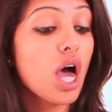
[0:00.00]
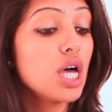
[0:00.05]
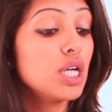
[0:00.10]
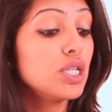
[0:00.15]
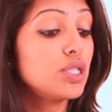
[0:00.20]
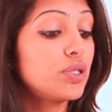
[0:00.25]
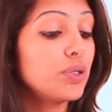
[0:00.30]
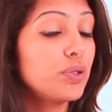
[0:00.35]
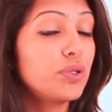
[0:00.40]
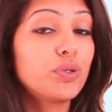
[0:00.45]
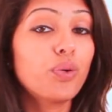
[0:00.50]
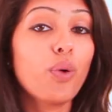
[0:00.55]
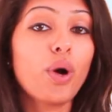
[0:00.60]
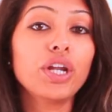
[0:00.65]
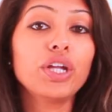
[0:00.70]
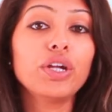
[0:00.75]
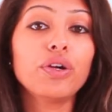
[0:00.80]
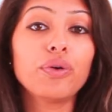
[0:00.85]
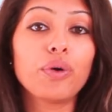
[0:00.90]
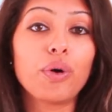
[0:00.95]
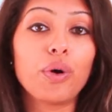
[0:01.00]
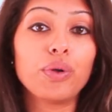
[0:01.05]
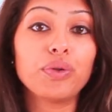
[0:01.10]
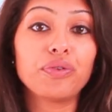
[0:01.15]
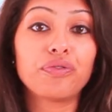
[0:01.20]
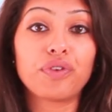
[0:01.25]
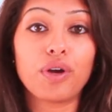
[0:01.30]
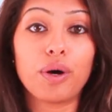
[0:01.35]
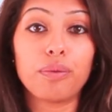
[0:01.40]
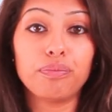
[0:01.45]
So
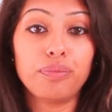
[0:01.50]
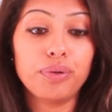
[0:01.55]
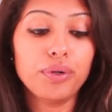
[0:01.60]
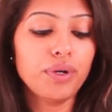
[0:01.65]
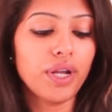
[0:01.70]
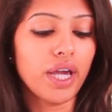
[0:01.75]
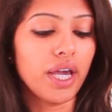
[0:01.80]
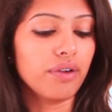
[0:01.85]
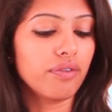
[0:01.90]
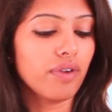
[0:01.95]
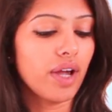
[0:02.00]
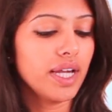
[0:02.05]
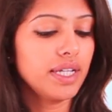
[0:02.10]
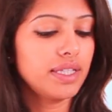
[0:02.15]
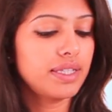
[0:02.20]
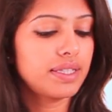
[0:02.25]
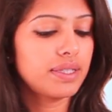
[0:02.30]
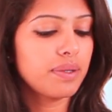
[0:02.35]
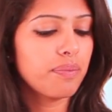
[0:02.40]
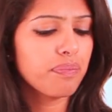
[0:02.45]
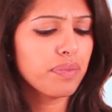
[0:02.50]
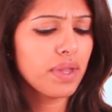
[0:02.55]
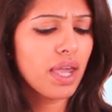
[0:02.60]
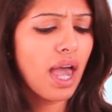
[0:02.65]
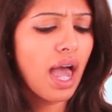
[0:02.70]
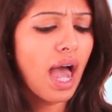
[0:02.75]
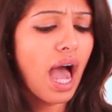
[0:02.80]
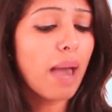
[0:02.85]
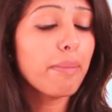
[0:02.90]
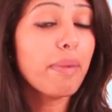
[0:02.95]
20-year-old from Pune writes,
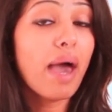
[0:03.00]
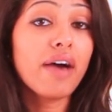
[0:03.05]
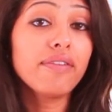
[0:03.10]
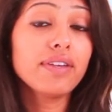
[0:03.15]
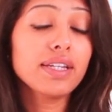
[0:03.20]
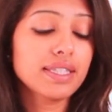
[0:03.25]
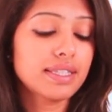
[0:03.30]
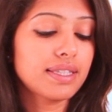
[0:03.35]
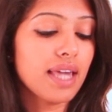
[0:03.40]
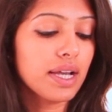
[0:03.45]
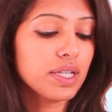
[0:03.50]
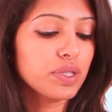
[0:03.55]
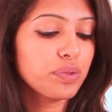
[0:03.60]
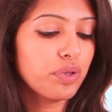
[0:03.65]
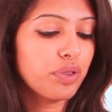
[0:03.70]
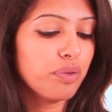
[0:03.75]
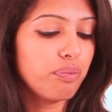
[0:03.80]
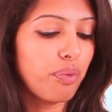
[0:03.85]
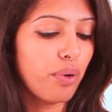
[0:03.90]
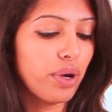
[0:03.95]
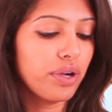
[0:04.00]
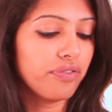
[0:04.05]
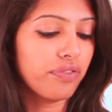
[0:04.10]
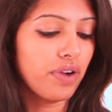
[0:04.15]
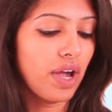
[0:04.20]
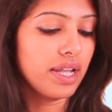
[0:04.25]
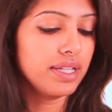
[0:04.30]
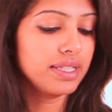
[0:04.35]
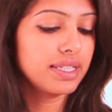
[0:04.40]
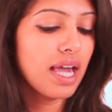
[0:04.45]
I'm having sex with a
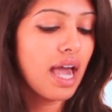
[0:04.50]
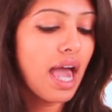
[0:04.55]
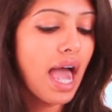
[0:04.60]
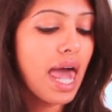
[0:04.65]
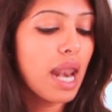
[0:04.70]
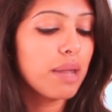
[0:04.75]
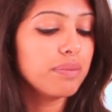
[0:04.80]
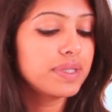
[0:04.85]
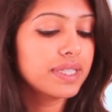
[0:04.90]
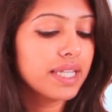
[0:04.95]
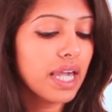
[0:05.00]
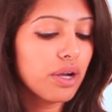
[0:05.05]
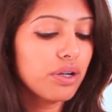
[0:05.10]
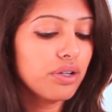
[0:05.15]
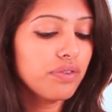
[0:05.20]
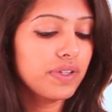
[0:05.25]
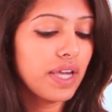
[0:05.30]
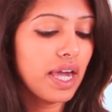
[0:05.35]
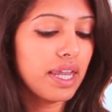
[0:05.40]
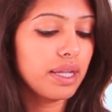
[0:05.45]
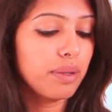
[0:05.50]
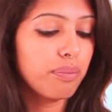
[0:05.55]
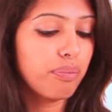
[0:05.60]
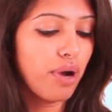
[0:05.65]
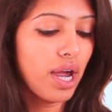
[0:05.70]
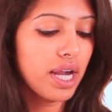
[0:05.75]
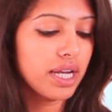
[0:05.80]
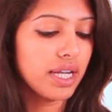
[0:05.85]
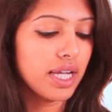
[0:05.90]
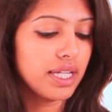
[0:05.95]
boyfriend and I'm scared of getting
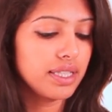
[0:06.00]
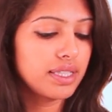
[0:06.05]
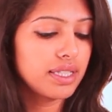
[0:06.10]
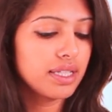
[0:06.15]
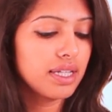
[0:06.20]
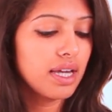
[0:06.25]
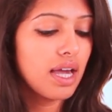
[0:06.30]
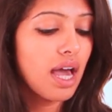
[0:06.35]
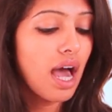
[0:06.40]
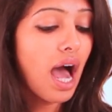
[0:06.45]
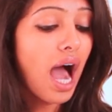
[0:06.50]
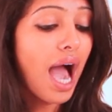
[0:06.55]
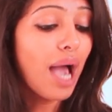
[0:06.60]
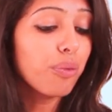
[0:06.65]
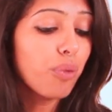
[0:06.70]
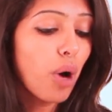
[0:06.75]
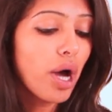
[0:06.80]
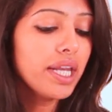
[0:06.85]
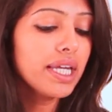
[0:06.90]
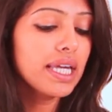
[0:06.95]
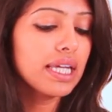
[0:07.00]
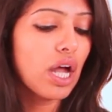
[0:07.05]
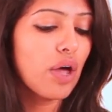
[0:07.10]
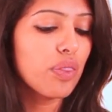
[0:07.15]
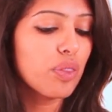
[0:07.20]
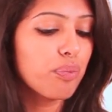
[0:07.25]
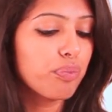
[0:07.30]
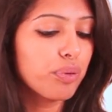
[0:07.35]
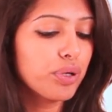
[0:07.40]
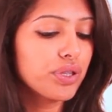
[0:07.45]
pregnant. I want to get
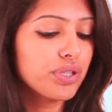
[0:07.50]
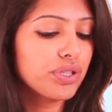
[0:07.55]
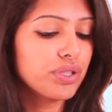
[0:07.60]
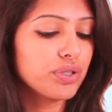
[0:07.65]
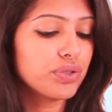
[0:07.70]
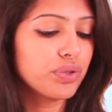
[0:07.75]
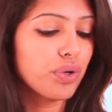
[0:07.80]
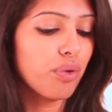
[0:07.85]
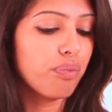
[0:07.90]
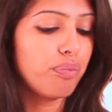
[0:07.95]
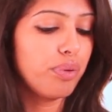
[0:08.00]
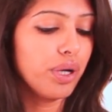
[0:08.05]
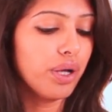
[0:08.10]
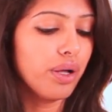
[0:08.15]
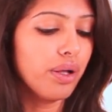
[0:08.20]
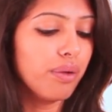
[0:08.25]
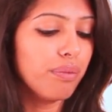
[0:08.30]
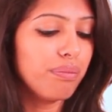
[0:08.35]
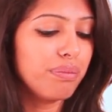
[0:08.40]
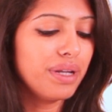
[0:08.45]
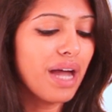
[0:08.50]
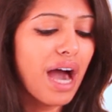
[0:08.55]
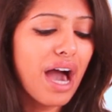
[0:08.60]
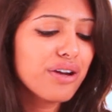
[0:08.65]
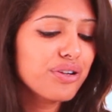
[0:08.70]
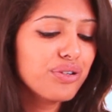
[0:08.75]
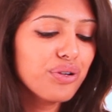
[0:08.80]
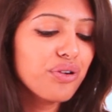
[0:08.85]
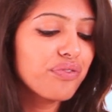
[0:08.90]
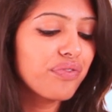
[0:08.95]
on the birth control pill, but I
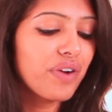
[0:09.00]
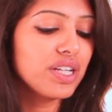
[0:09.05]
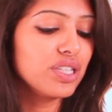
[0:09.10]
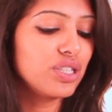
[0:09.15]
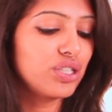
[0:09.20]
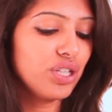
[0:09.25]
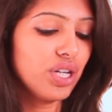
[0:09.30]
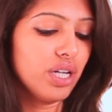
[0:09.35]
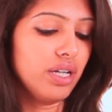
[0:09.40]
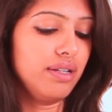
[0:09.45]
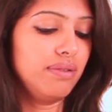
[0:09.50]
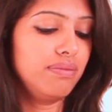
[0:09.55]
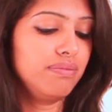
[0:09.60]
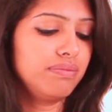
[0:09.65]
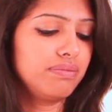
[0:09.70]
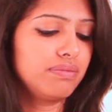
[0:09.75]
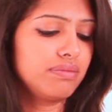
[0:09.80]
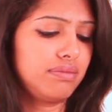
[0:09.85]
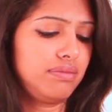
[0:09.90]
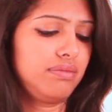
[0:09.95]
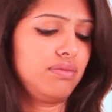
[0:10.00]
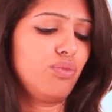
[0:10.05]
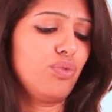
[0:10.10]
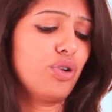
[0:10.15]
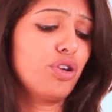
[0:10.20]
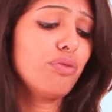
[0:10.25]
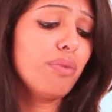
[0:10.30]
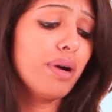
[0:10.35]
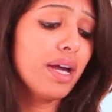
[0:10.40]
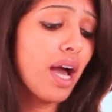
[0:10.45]
don't know if I should.
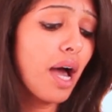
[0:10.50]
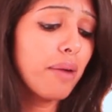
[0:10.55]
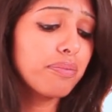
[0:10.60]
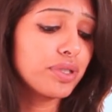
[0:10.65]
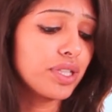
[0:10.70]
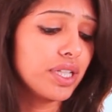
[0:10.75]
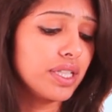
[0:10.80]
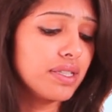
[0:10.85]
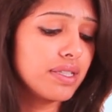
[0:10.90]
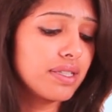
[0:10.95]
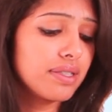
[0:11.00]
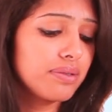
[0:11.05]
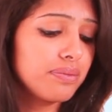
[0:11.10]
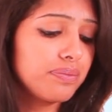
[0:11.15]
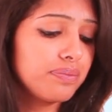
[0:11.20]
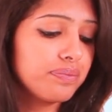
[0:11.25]
What are my options?